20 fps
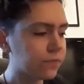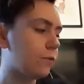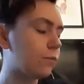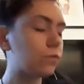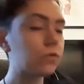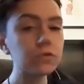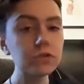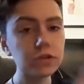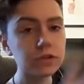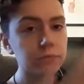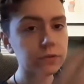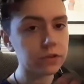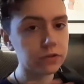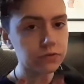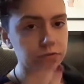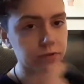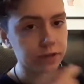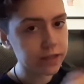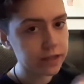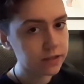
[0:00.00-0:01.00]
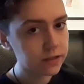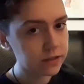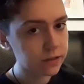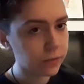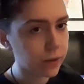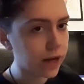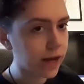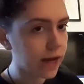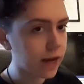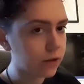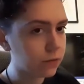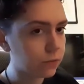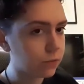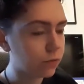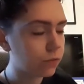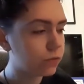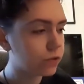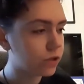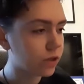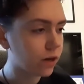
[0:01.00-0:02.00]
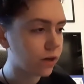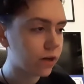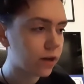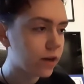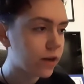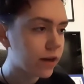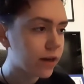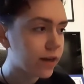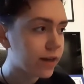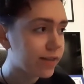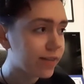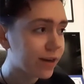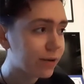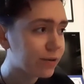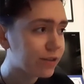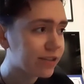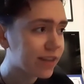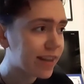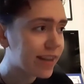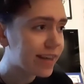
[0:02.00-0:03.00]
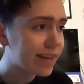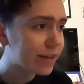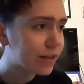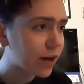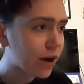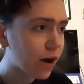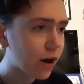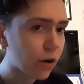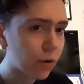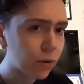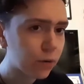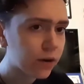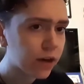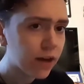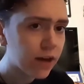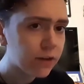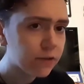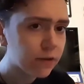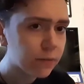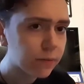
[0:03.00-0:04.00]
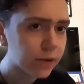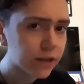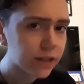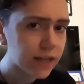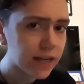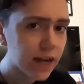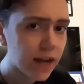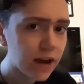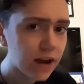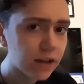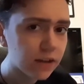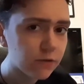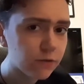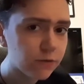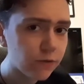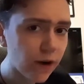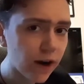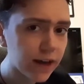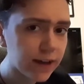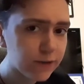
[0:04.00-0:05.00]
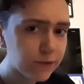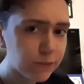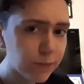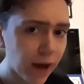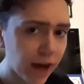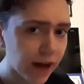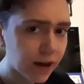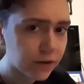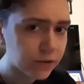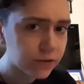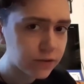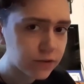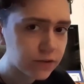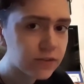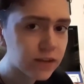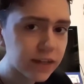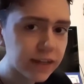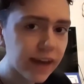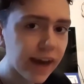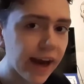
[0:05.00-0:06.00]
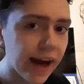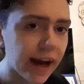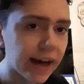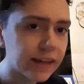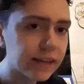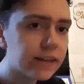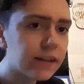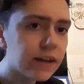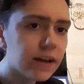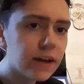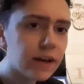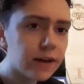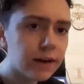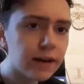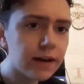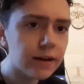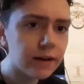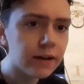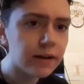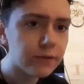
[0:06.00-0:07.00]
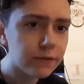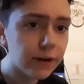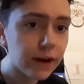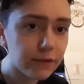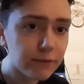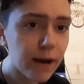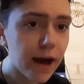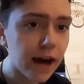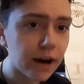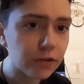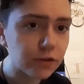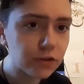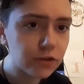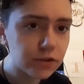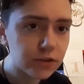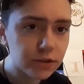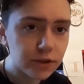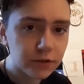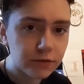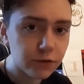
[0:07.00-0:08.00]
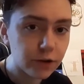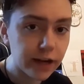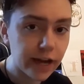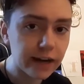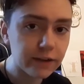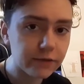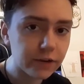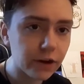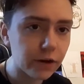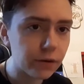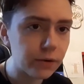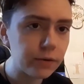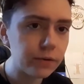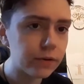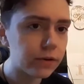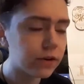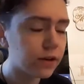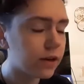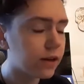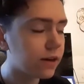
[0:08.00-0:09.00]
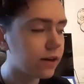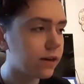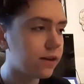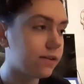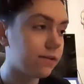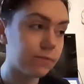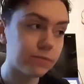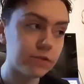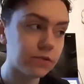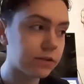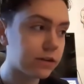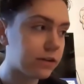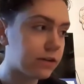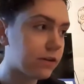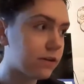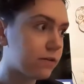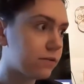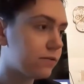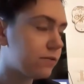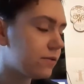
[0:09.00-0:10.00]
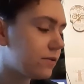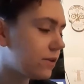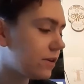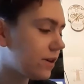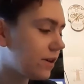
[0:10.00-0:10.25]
Water was free, so I had water. They were selling Coke for bloody five pounds a can. Five pounds for a can of Coke. Sorry, no.